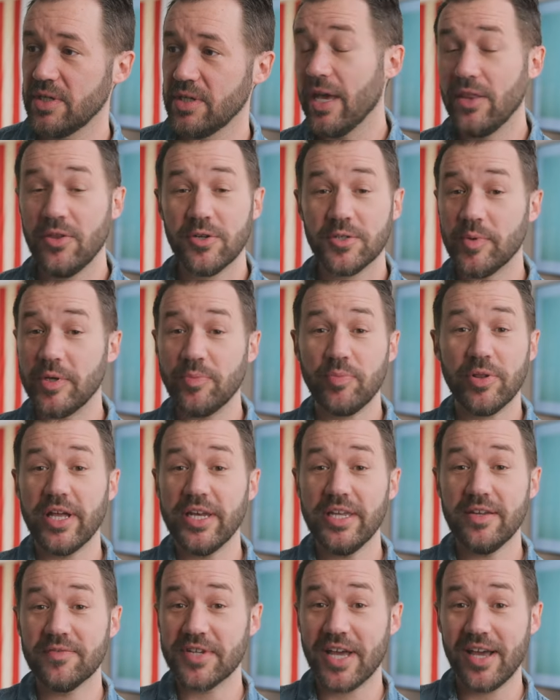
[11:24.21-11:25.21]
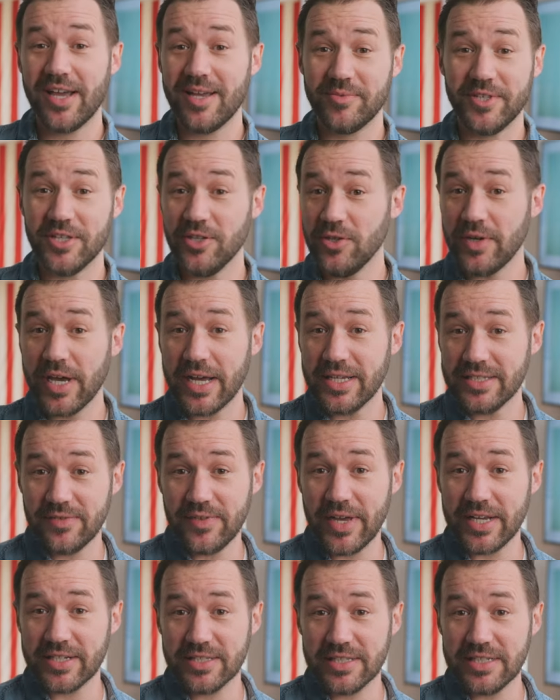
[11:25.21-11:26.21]
And there's been plenty of times that you guys have
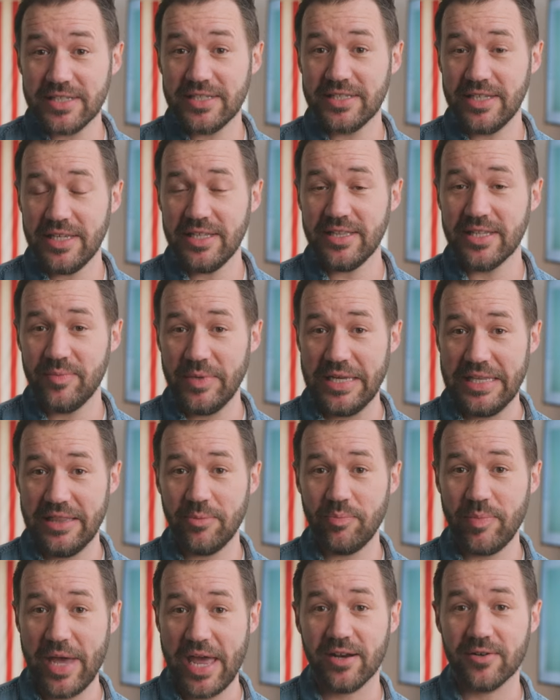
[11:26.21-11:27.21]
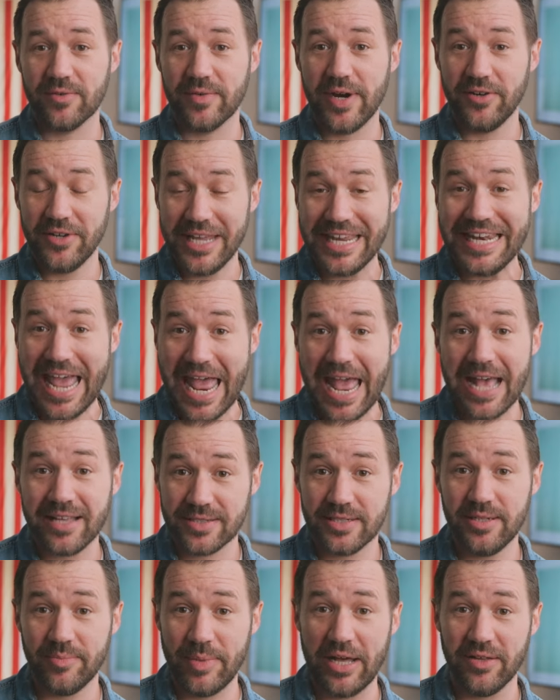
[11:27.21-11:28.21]
actually seen them in the background and
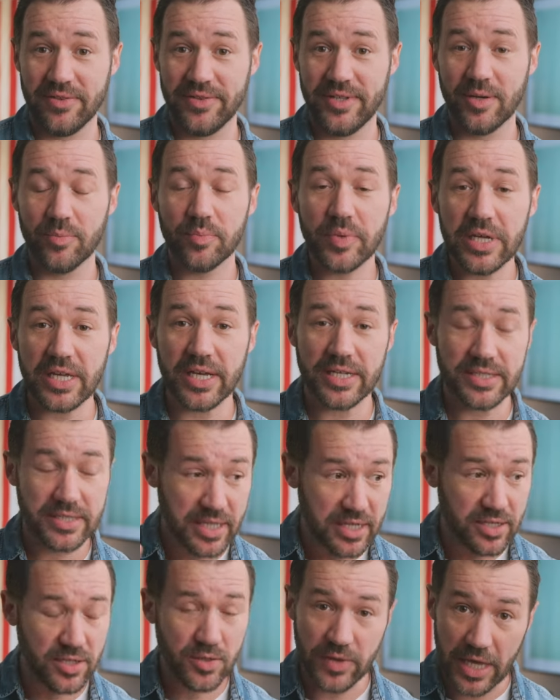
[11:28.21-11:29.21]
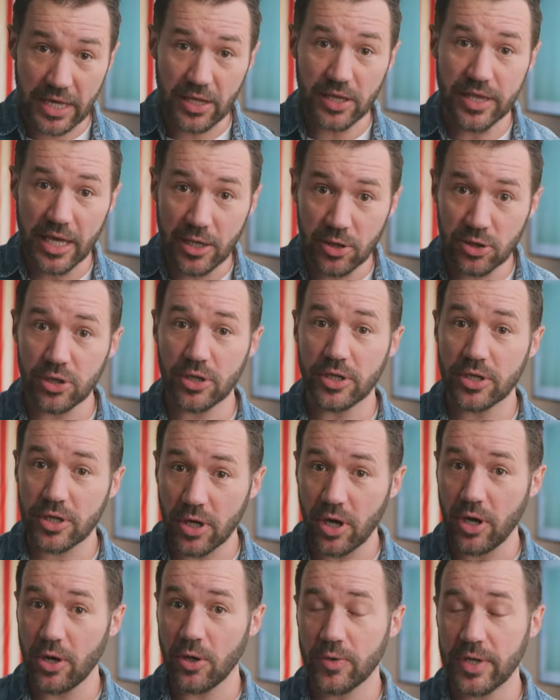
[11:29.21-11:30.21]
asked about them, because they do. They, they look
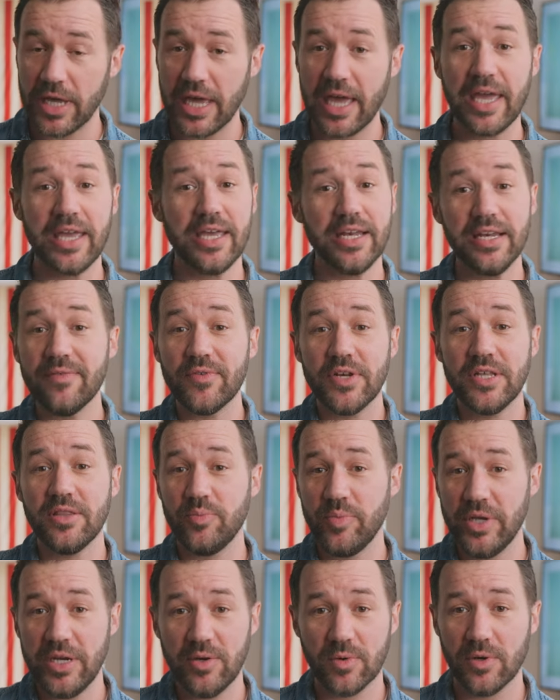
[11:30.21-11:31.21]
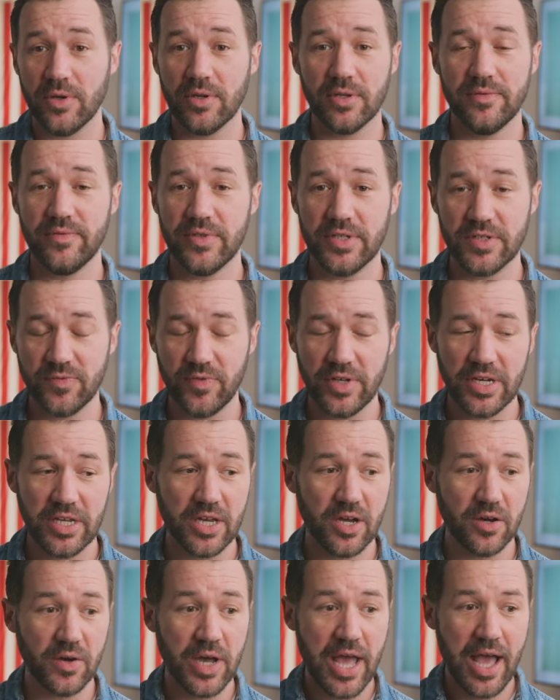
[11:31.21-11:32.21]
okay. And even in the B-roll of this
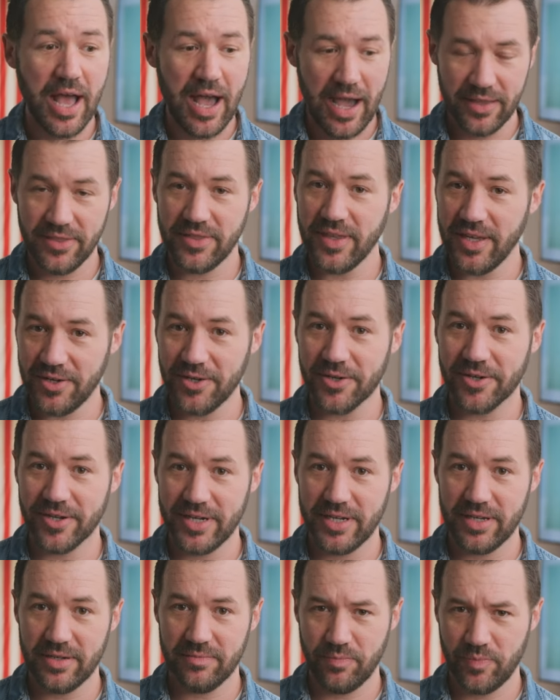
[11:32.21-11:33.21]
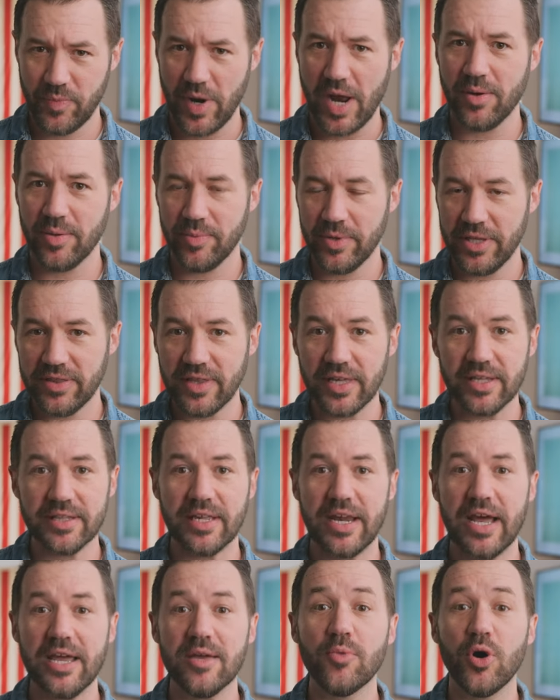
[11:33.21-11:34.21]
video, I think you're going to probably think
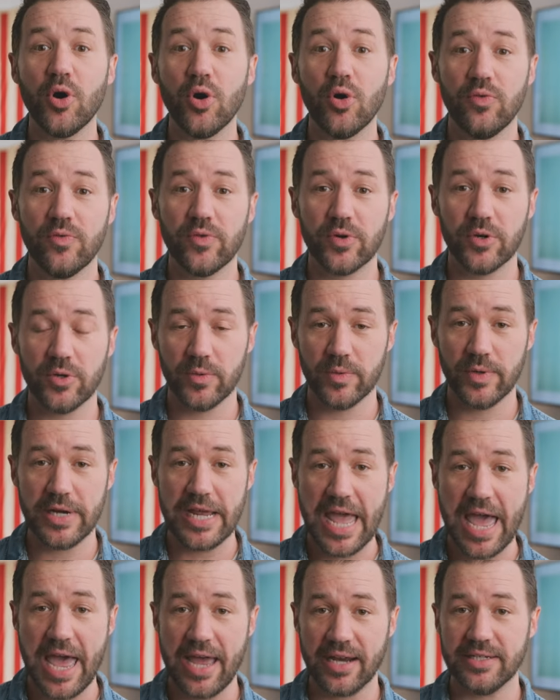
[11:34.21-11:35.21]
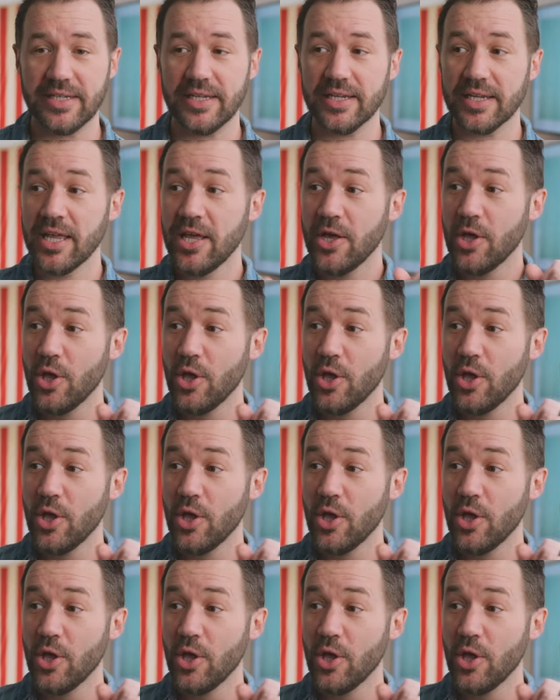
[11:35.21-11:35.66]
that I am overreacting.